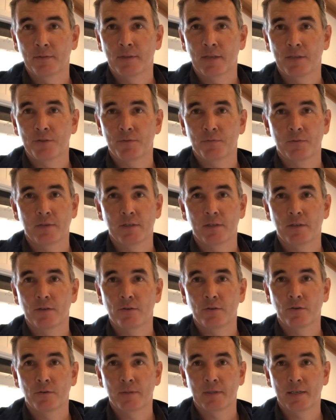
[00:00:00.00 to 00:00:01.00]
as you would in a
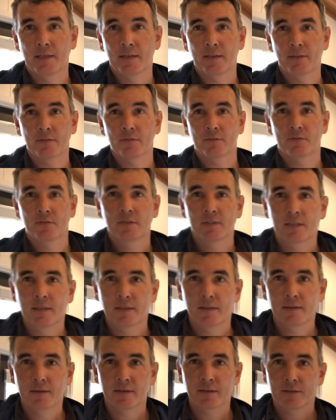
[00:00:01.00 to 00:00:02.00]
normal house.
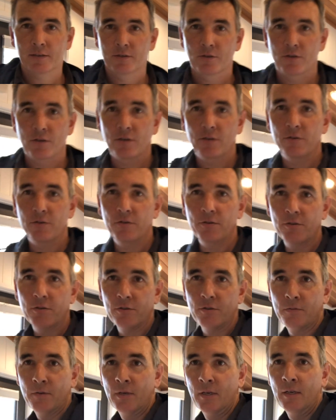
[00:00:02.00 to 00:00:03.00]
I can show you
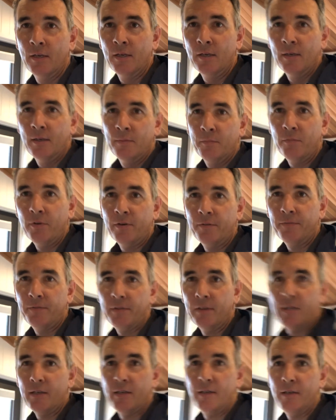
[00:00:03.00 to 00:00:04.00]
just
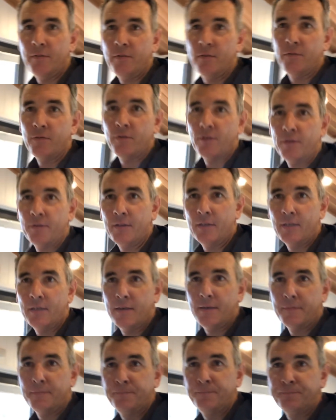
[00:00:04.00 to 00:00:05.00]
briefly here. You've got the
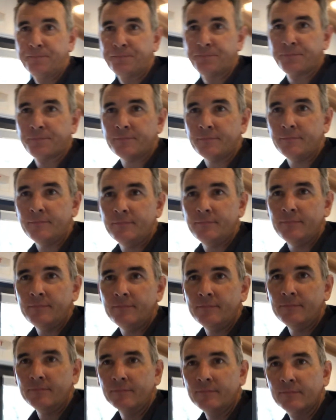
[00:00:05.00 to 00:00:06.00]

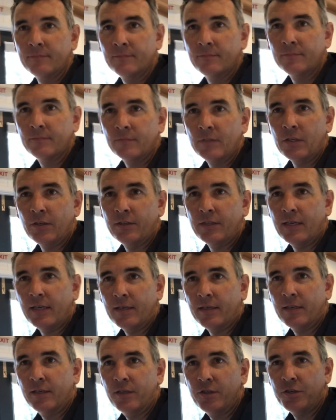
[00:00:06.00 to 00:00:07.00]

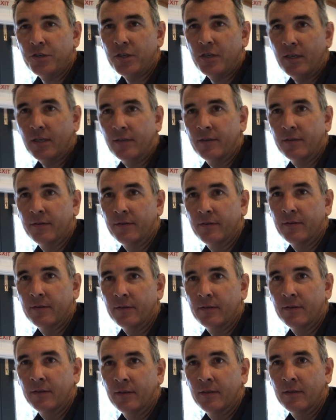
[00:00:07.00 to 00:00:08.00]
air conditioning
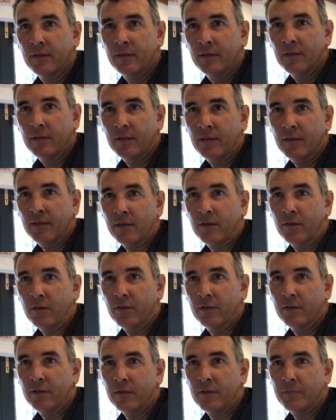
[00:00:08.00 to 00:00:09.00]

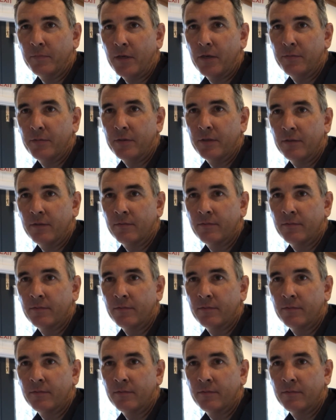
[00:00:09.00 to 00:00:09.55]
on at the moment.